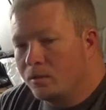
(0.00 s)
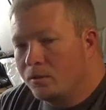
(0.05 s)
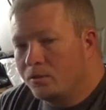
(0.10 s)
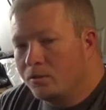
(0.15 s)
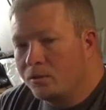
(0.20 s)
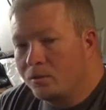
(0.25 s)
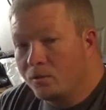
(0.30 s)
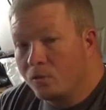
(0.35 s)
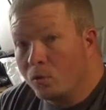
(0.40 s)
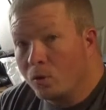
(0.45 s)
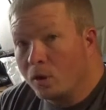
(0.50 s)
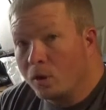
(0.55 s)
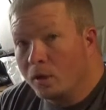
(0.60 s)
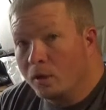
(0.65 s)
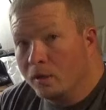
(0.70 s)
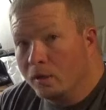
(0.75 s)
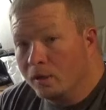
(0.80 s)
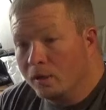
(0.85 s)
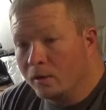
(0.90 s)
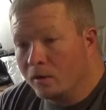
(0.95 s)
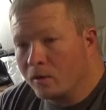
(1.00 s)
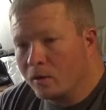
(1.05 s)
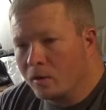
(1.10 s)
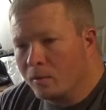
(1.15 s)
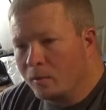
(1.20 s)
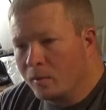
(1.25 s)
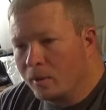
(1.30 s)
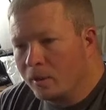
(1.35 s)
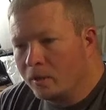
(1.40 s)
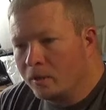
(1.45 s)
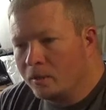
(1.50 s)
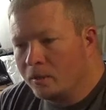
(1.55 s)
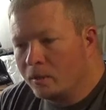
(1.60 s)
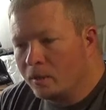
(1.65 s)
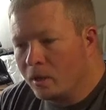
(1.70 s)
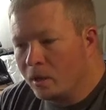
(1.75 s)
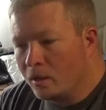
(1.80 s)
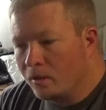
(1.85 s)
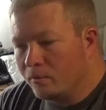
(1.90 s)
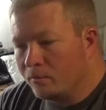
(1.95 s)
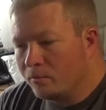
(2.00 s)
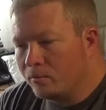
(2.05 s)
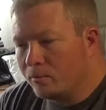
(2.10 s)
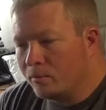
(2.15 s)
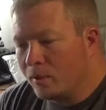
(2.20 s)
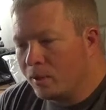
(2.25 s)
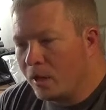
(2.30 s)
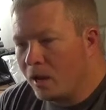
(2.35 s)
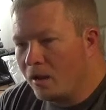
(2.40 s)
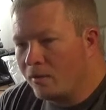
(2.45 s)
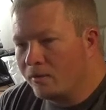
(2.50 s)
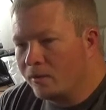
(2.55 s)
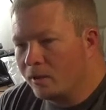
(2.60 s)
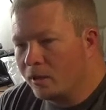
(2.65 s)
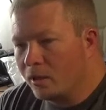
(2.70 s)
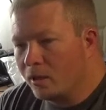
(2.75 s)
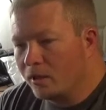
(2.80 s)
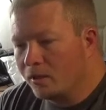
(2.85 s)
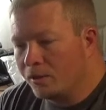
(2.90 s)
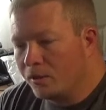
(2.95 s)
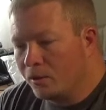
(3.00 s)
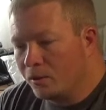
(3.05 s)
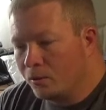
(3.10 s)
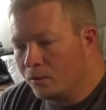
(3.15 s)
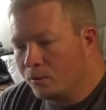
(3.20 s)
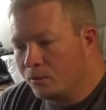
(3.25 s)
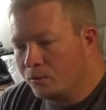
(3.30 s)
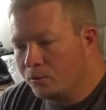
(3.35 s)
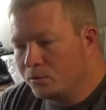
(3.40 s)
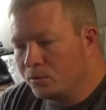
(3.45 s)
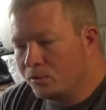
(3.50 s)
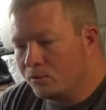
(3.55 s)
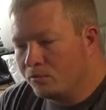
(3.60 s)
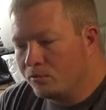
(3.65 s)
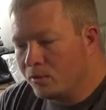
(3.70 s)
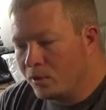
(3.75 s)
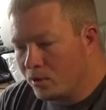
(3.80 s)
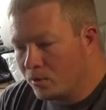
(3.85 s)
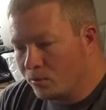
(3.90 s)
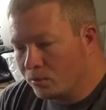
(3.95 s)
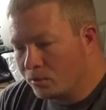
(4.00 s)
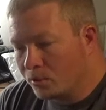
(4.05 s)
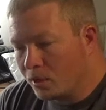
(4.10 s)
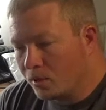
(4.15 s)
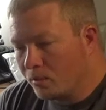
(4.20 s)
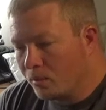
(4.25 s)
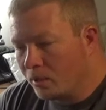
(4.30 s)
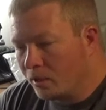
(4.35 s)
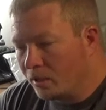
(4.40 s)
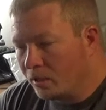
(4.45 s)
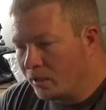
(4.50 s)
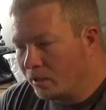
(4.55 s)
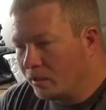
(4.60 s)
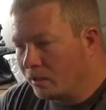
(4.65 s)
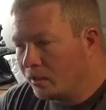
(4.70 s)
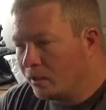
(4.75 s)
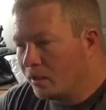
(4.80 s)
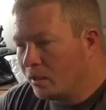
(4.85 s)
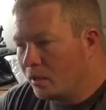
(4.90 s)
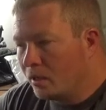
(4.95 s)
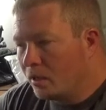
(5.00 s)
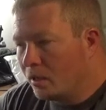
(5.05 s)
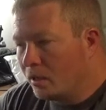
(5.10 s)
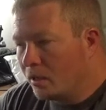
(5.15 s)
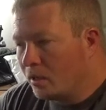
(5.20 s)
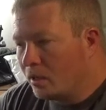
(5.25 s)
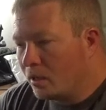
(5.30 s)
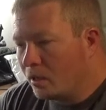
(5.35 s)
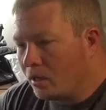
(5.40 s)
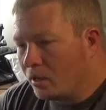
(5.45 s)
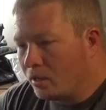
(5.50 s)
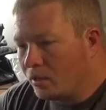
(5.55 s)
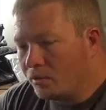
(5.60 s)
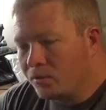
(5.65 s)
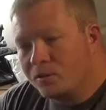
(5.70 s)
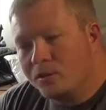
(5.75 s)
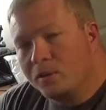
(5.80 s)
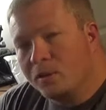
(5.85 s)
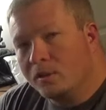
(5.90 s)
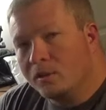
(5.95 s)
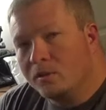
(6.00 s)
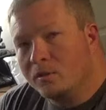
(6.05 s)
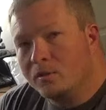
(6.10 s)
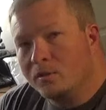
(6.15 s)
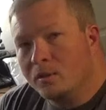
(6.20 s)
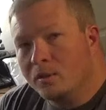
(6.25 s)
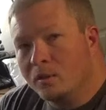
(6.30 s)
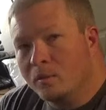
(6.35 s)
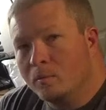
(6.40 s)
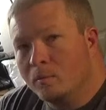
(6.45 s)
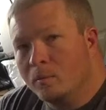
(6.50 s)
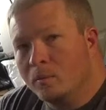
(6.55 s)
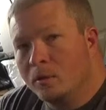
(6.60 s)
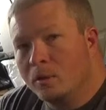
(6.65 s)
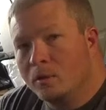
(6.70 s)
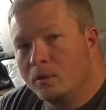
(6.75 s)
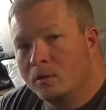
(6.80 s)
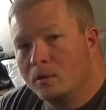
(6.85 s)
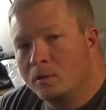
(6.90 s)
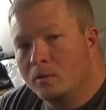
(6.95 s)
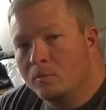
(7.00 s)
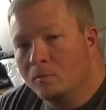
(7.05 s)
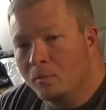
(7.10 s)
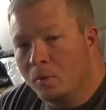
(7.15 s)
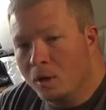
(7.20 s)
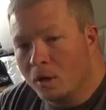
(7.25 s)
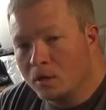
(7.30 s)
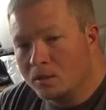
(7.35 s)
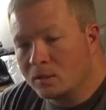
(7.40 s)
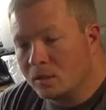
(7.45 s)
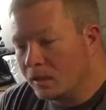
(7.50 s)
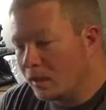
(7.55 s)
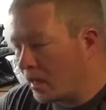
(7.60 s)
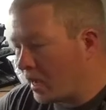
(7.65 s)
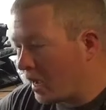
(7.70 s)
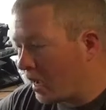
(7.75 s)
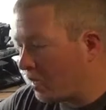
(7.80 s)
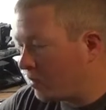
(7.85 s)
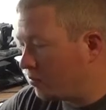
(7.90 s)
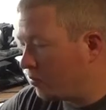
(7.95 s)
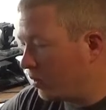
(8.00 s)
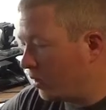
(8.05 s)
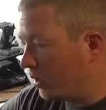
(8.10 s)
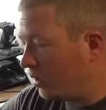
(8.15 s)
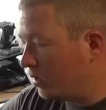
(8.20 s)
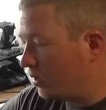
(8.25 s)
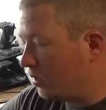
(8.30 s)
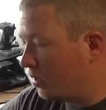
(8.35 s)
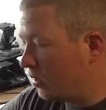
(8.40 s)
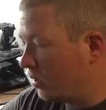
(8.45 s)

see if we can get a deer to come in. I've been having a lot of does and fawns coming in and seeing some bucks at night, but